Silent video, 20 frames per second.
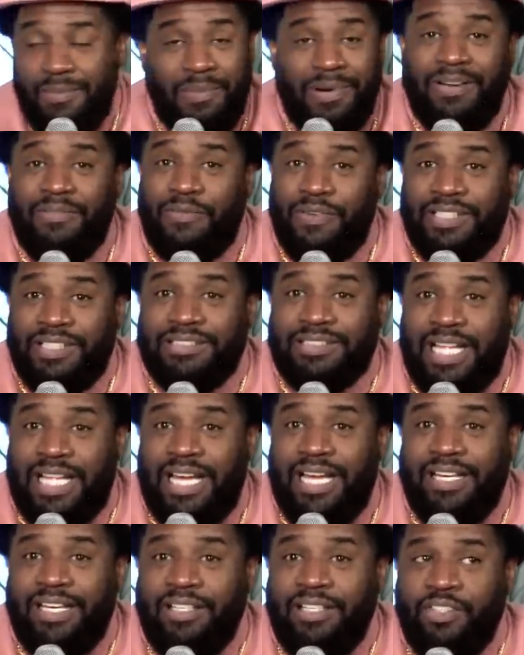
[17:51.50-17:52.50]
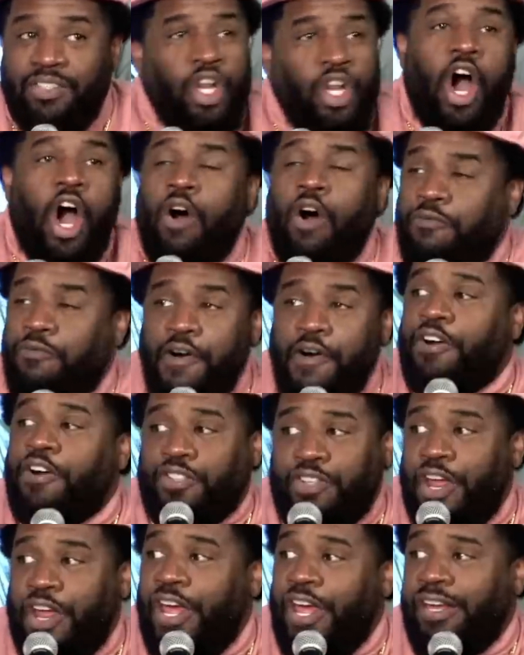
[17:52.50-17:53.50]
and them motherfuckers like, no, nah,
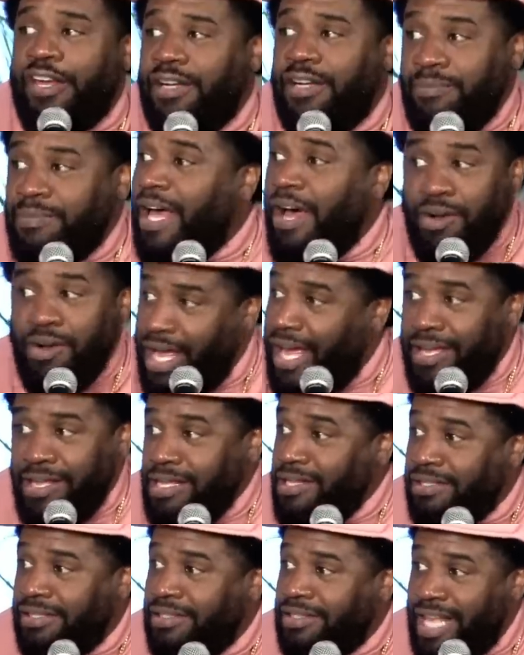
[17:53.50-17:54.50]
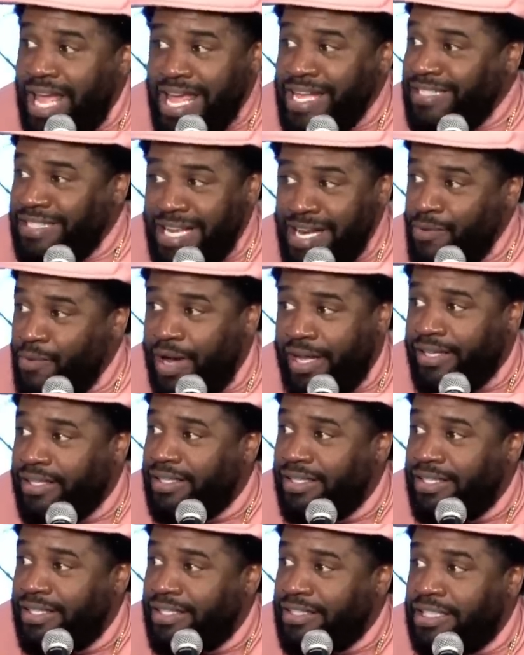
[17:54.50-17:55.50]
fuck that. I'm like, okay, thanks
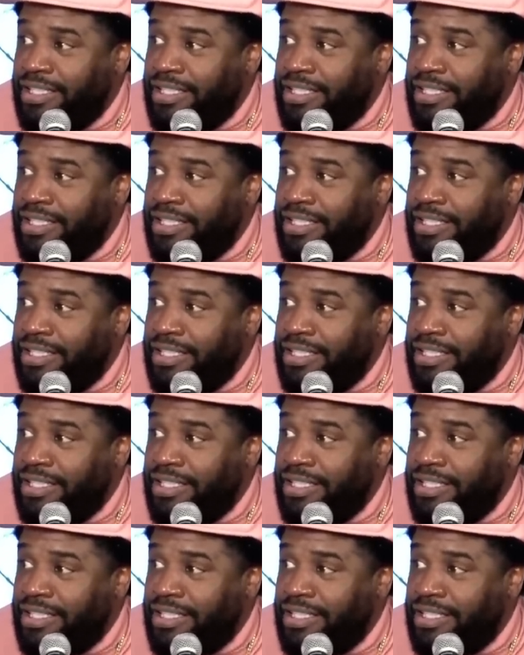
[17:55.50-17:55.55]
anyway.